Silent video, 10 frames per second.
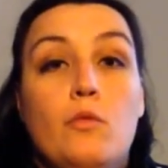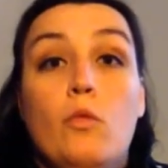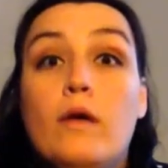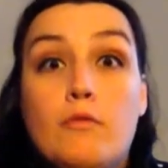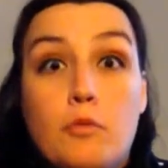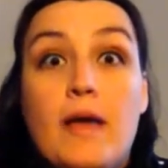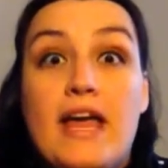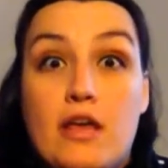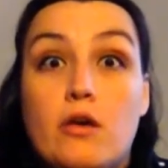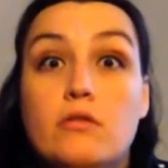we will
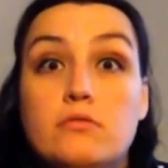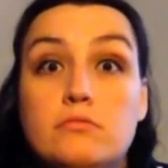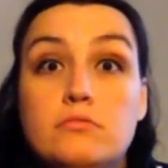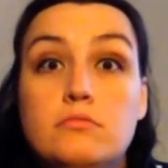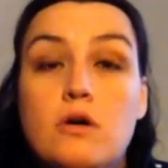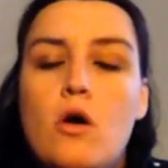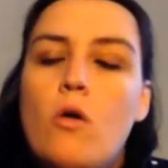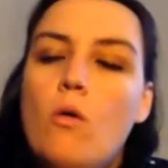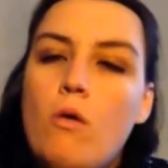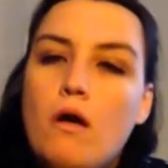pay you.
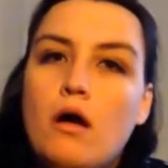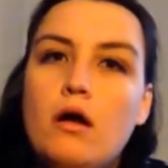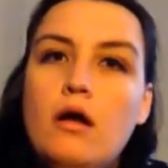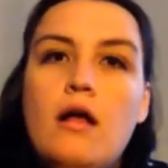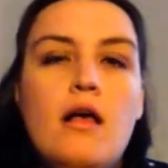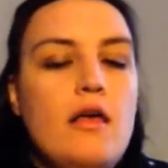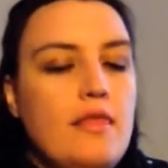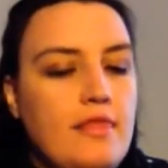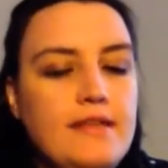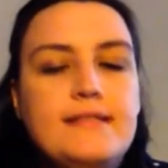Or,
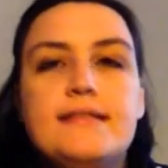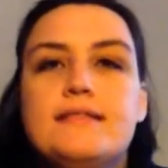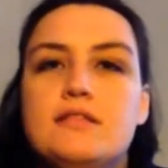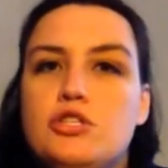this is the